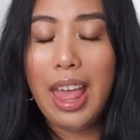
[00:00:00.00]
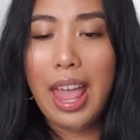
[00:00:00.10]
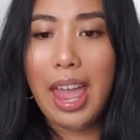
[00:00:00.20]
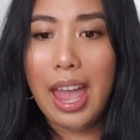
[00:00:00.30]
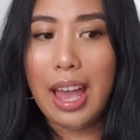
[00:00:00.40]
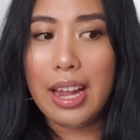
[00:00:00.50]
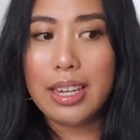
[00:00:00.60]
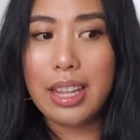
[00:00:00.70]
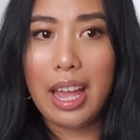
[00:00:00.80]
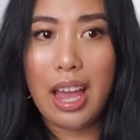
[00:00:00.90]
and
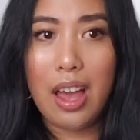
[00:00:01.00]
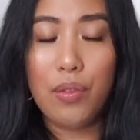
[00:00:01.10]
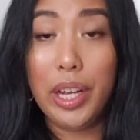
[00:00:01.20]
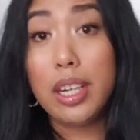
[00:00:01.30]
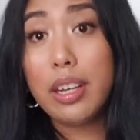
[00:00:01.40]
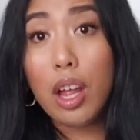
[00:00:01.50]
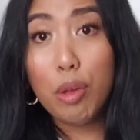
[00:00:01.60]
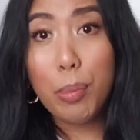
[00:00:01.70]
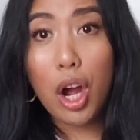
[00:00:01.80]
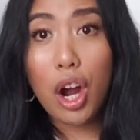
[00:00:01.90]
they have like a nail
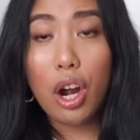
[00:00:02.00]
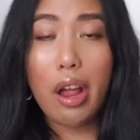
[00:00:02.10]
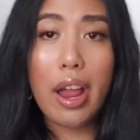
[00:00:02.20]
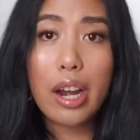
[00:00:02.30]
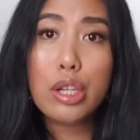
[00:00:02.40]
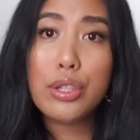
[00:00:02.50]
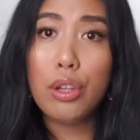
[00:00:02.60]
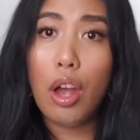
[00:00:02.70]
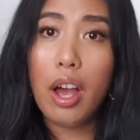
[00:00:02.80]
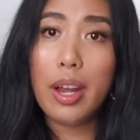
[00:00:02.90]
bar, a hair
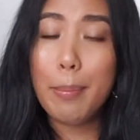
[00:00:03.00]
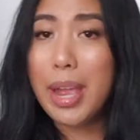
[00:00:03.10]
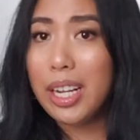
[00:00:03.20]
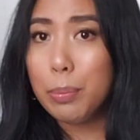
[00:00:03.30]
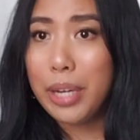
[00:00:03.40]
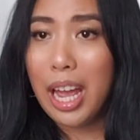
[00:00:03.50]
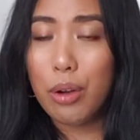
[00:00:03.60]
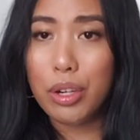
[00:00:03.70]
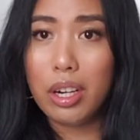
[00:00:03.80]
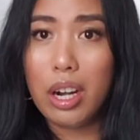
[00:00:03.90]
salon, a makeup counter.